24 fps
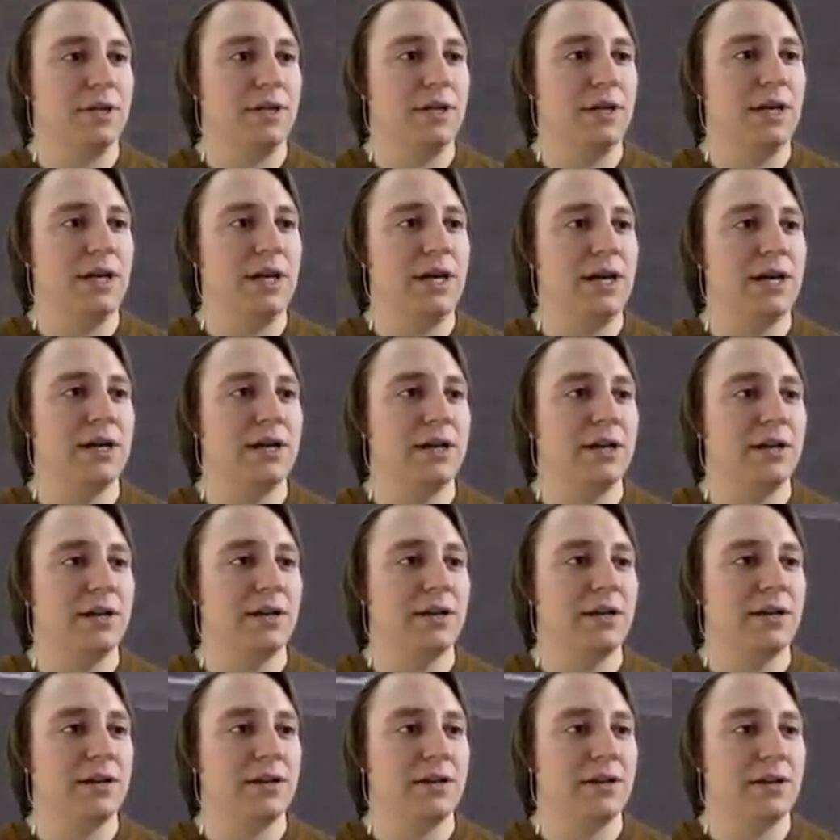Ah!
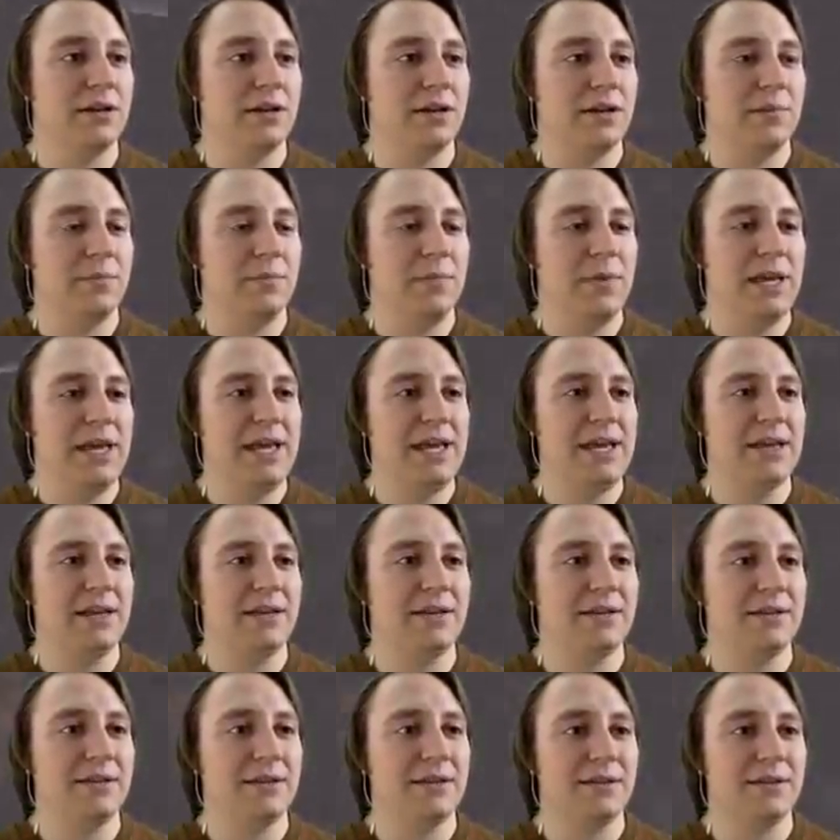
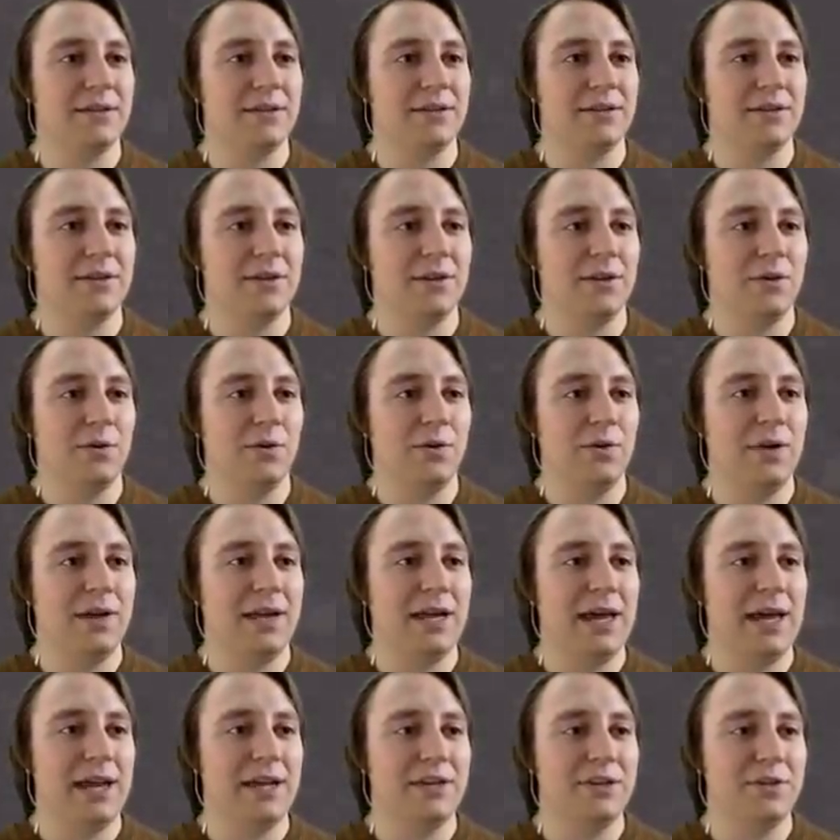Man! What do I
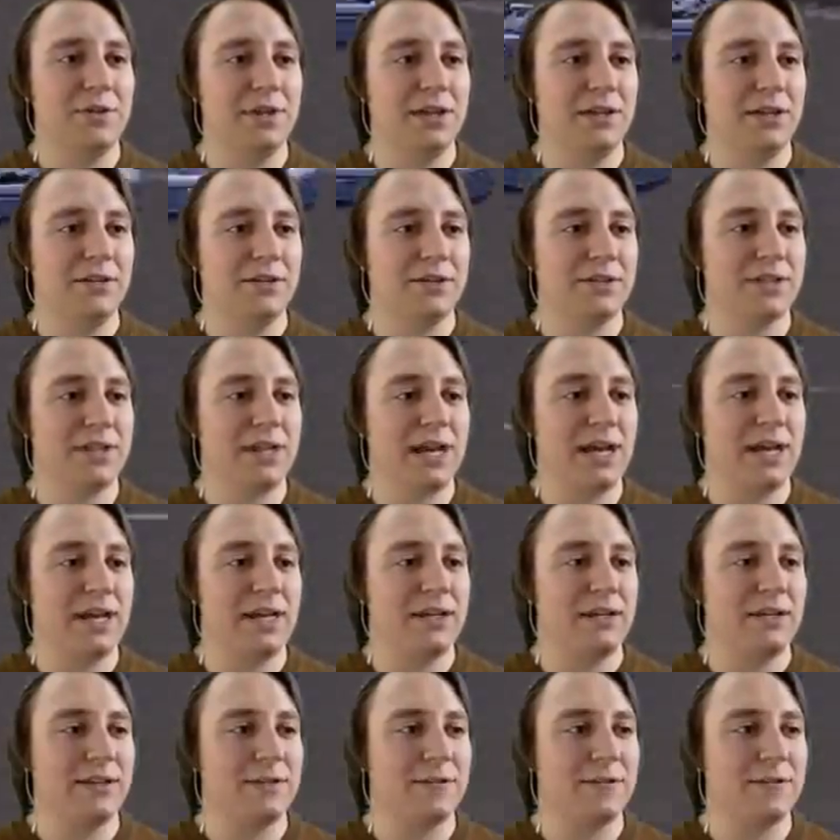gotta do to kill this guy?